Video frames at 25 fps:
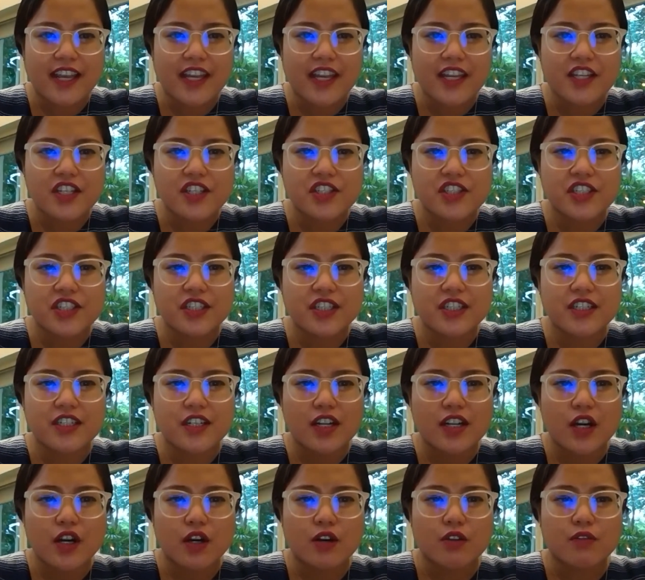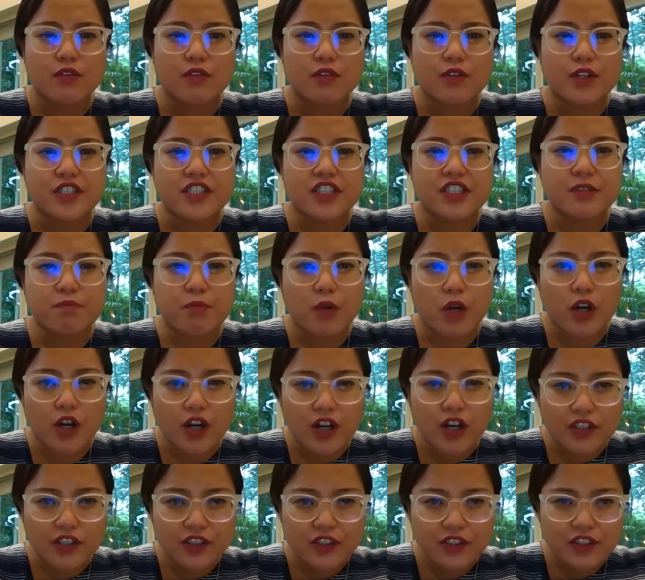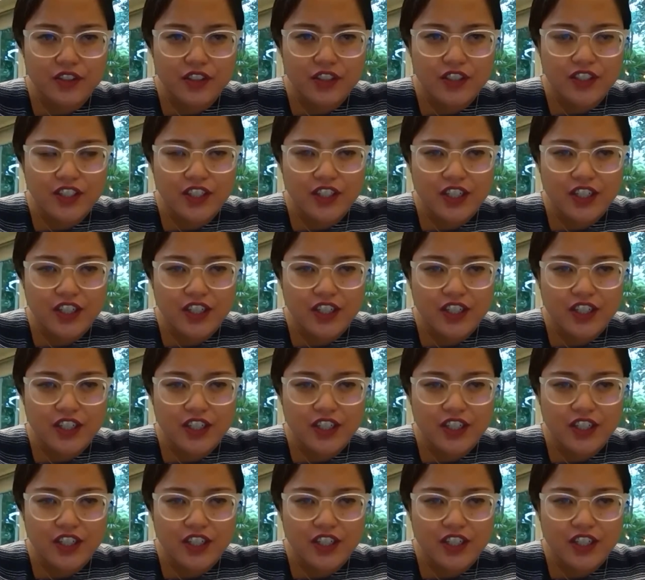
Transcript: Asia respond